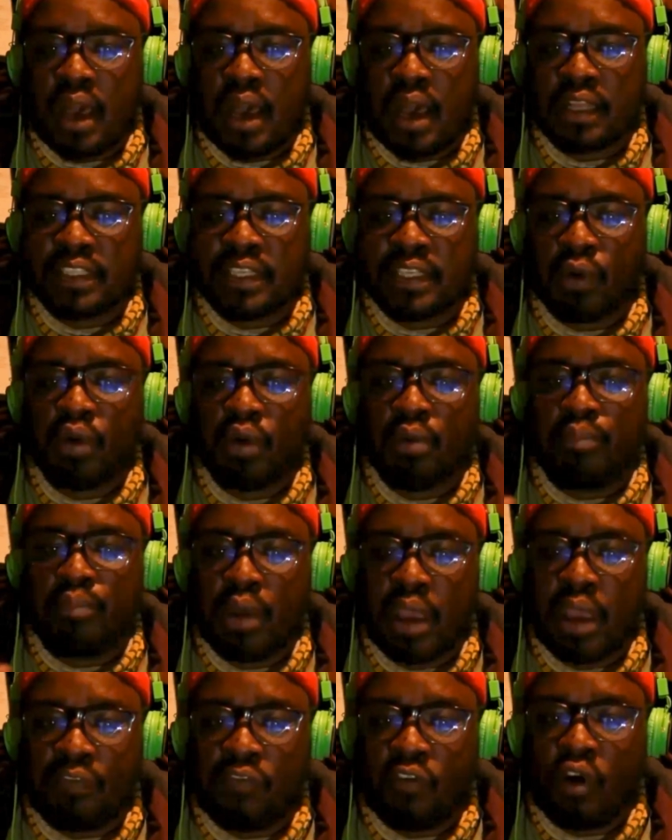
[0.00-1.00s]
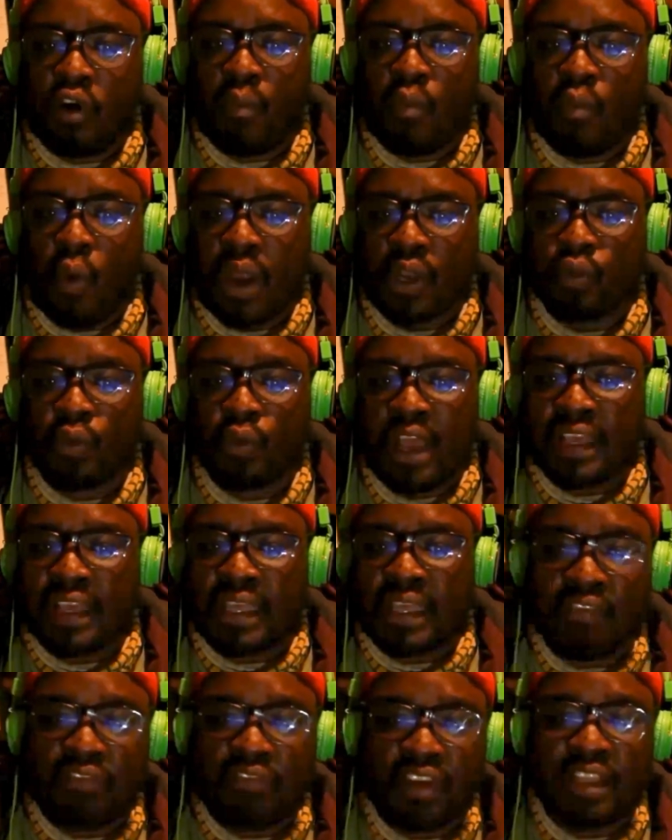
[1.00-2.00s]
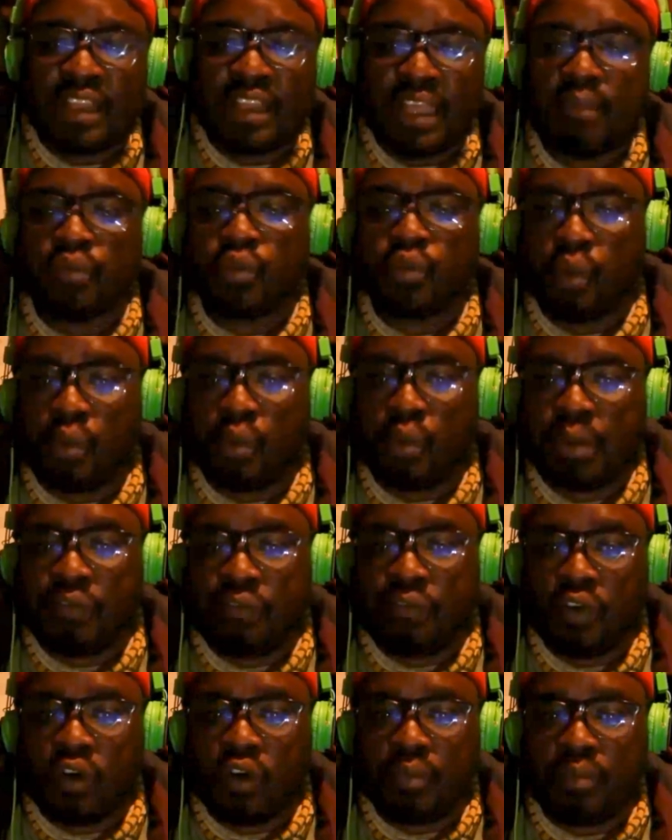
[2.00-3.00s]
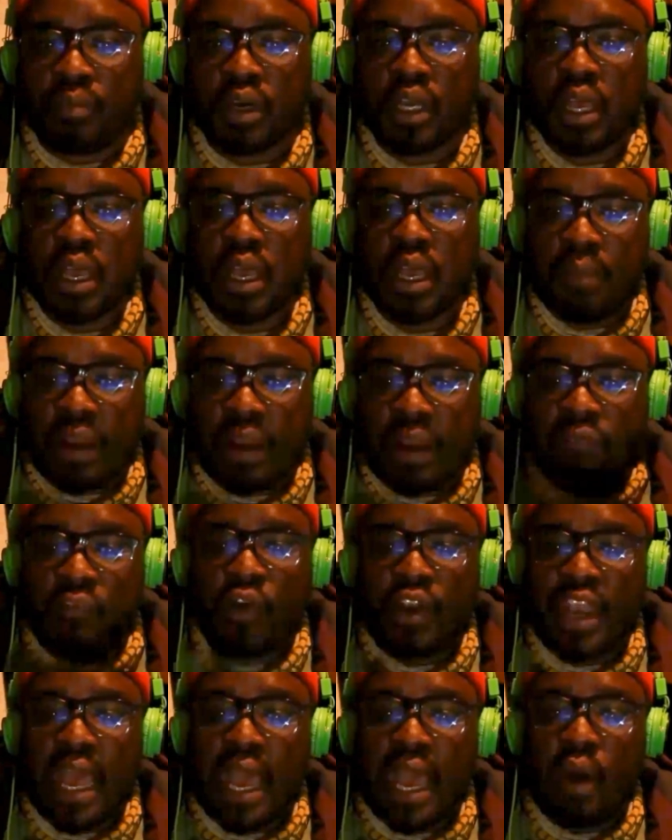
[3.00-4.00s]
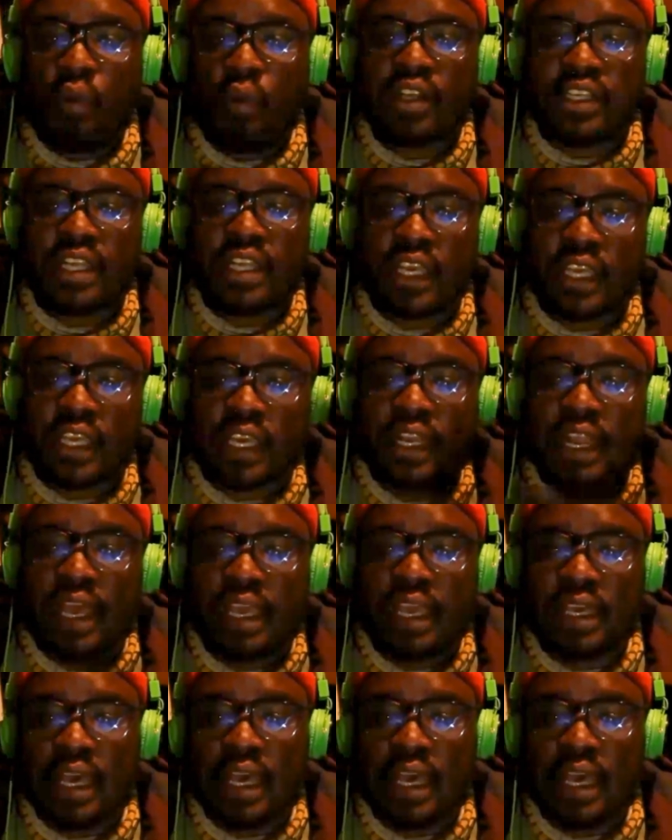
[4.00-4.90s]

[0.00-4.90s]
they will perform what we are giving them to perform. But for now, we're taking like